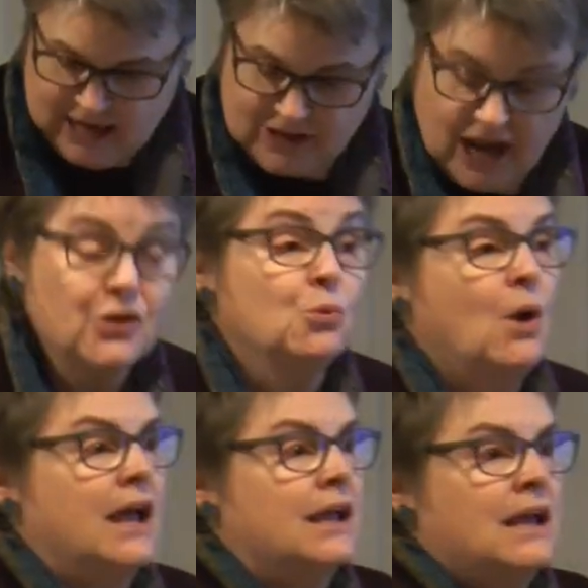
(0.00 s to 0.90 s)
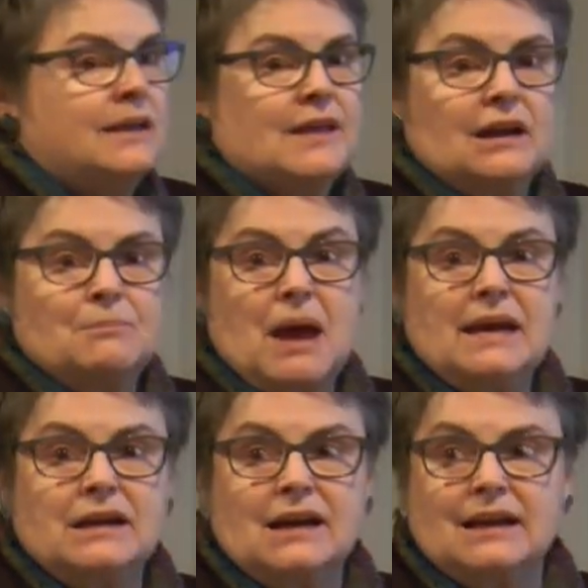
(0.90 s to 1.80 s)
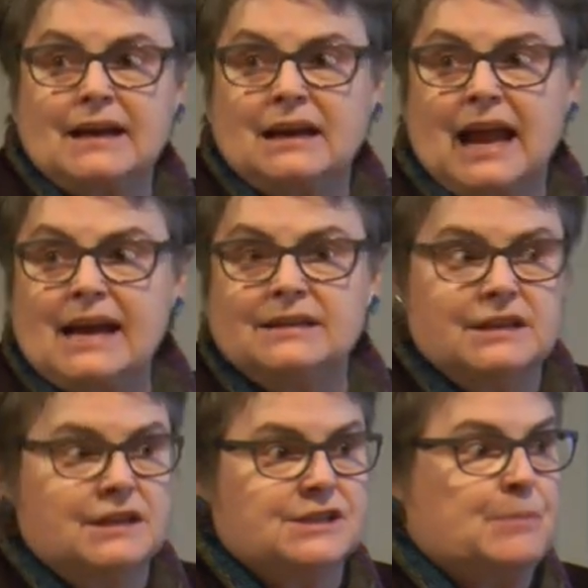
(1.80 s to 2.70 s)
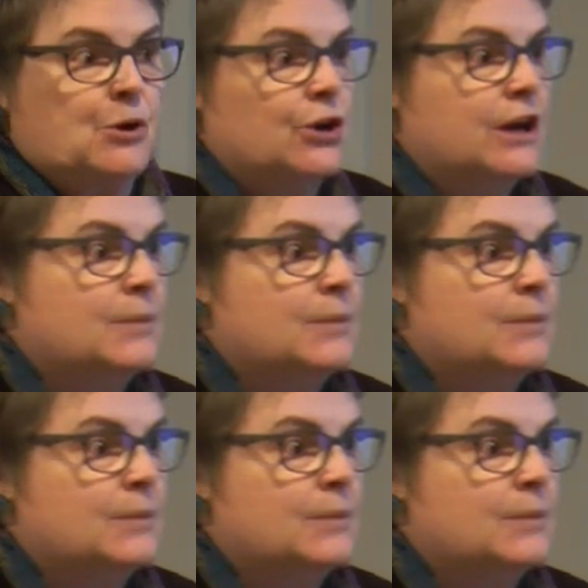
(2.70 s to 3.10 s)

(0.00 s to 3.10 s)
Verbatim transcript: the other way that men got land in this period,